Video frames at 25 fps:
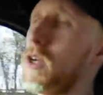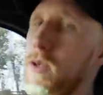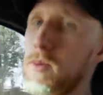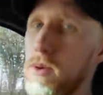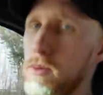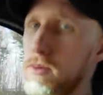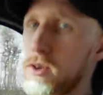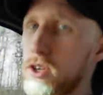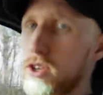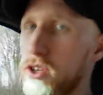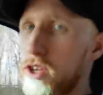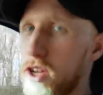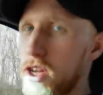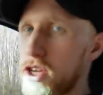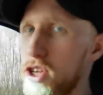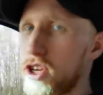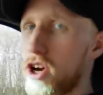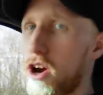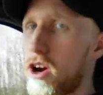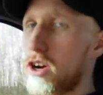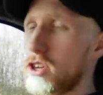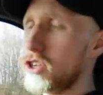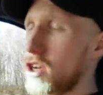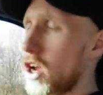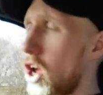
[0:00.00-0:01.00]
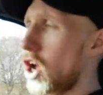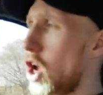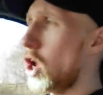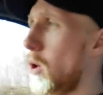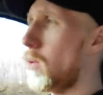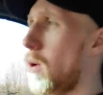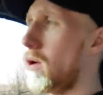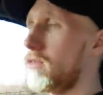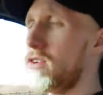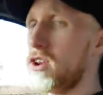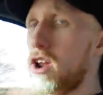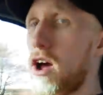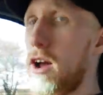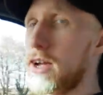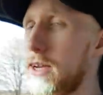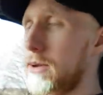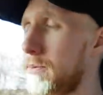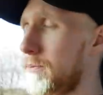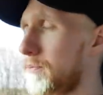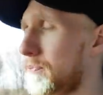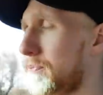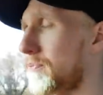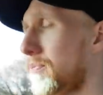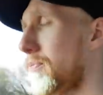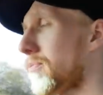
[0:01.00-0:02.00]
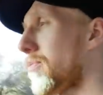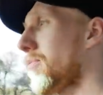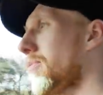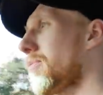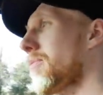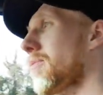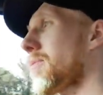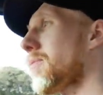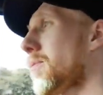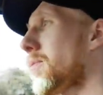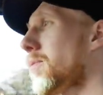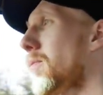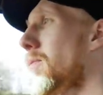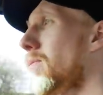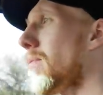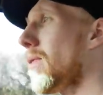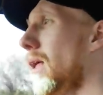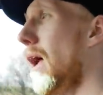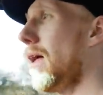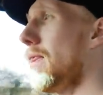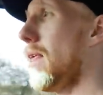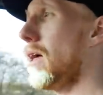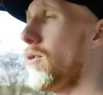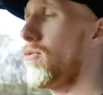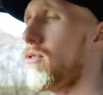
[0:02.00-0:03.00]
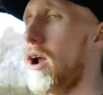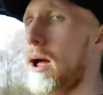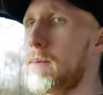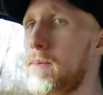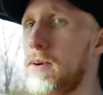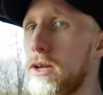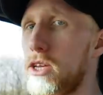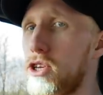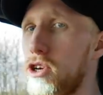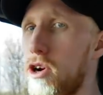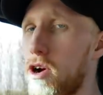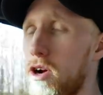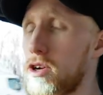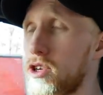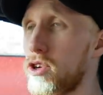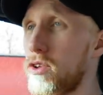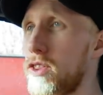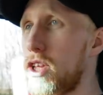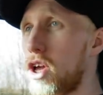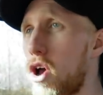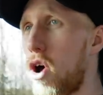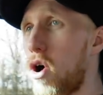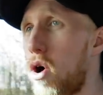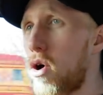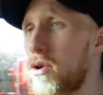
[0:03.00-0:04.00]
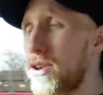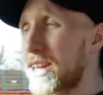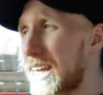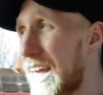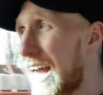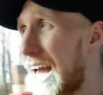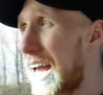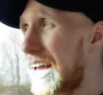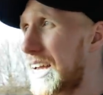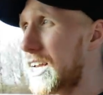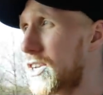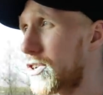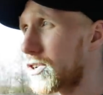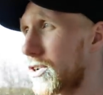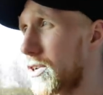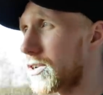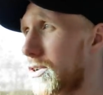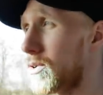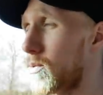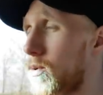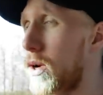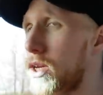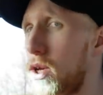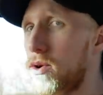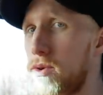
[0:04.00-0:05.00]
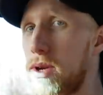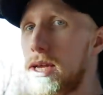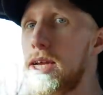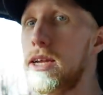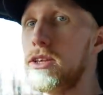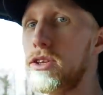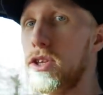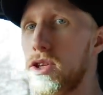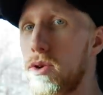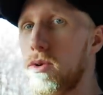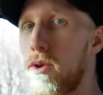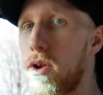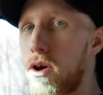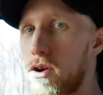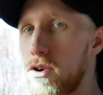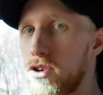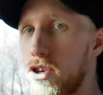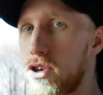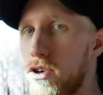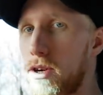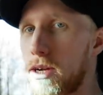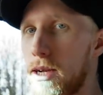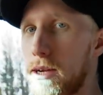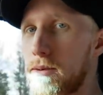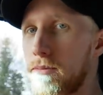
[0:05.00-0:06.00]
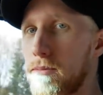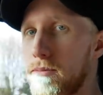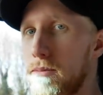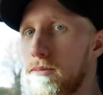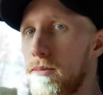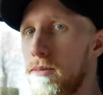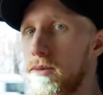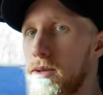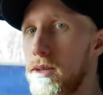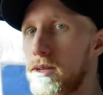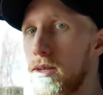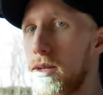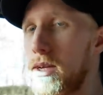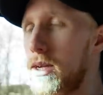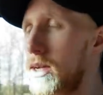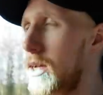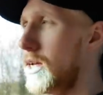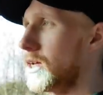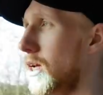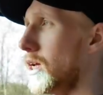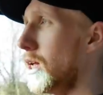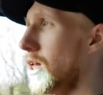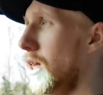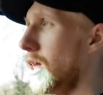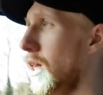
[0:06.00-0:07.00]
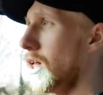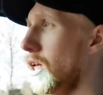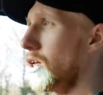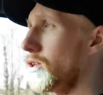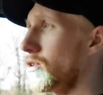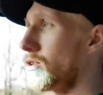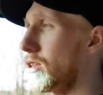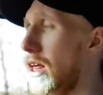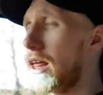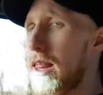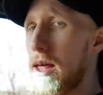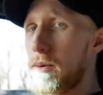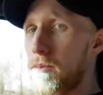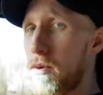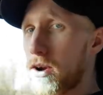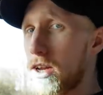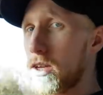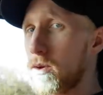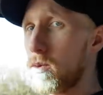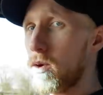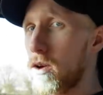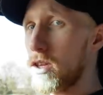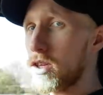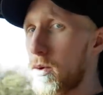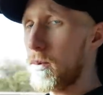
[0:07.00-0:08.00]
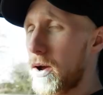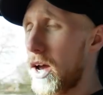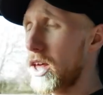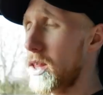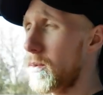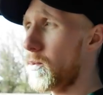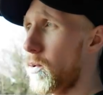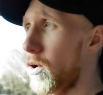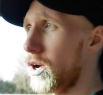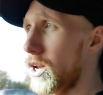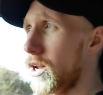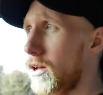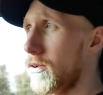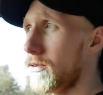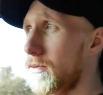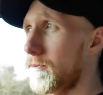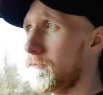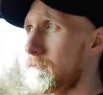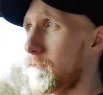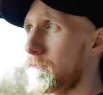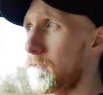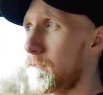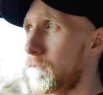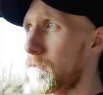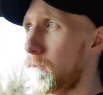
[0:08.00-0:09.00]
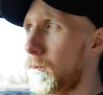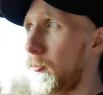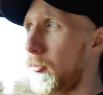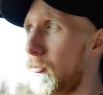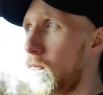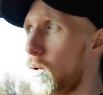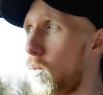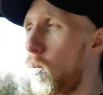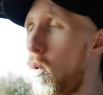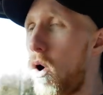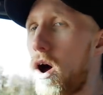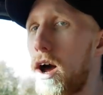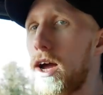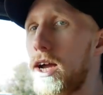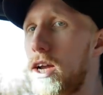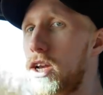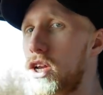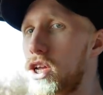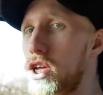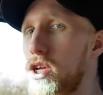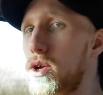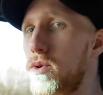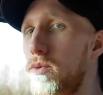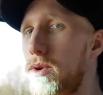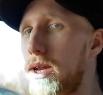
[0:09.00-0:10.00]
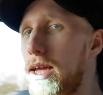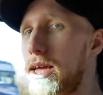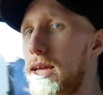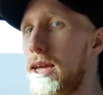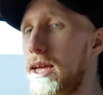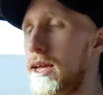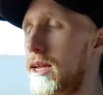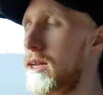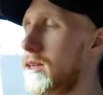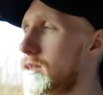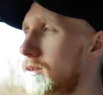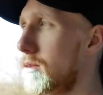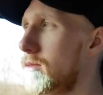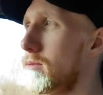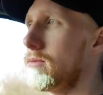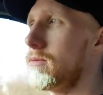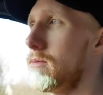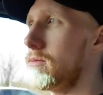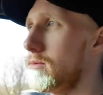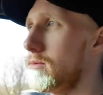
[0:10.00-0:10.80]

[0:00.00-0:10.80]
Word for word: Most people are just going to charge at home overnight and then rapid charge on the odd occasion when you need to do a long journey. So that then brings me on to my other point of why do you need